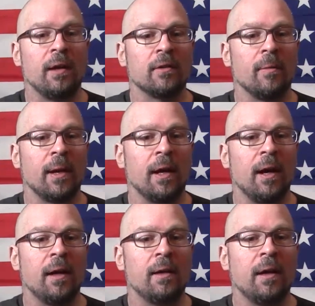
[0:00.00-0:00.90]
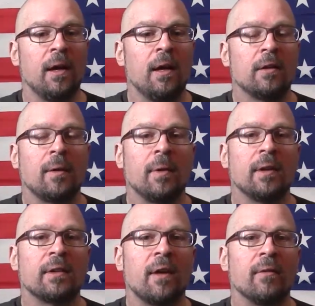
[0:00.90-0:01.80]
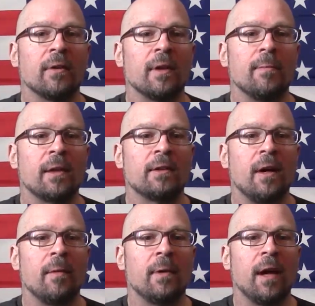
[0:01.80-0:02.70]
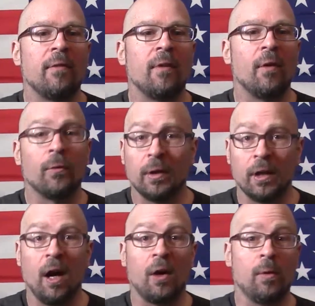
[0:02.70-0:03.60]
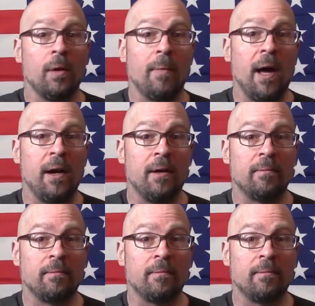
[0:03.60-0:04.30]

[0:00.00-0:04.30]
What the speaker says: oh my God, some of this I've really messed up, and I felt really awkward about it.